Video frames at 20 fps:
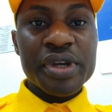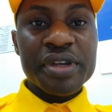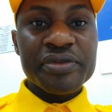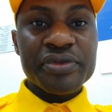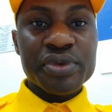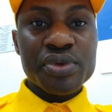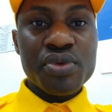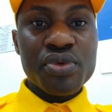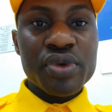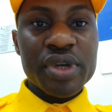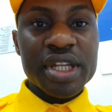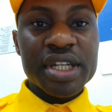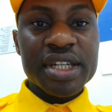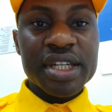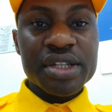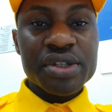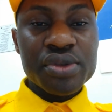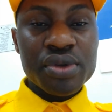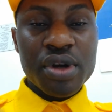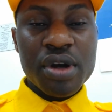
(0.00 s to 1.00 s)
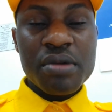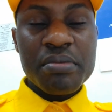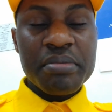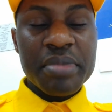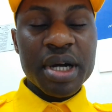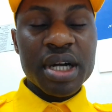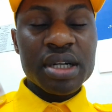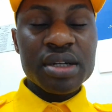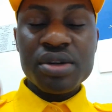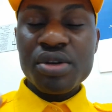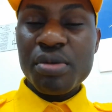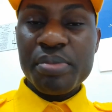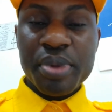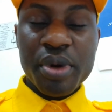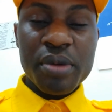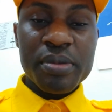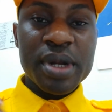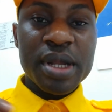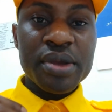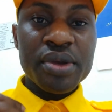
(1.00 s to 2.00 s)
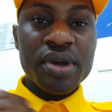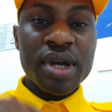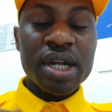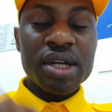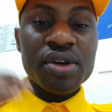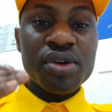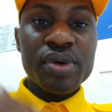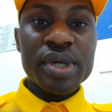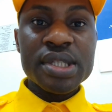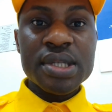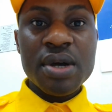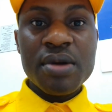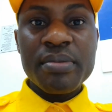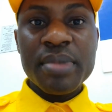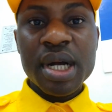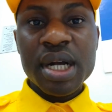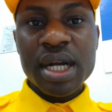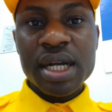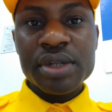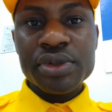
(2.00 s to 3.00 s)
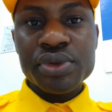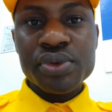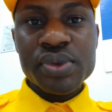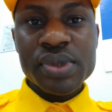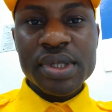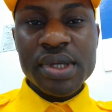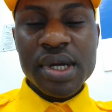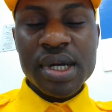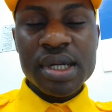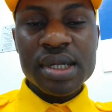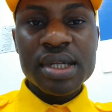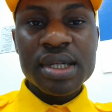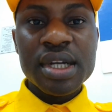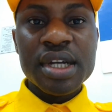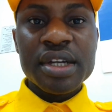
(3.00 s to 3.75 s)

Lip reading: if you intend to come back, no problem, you can always come back and use your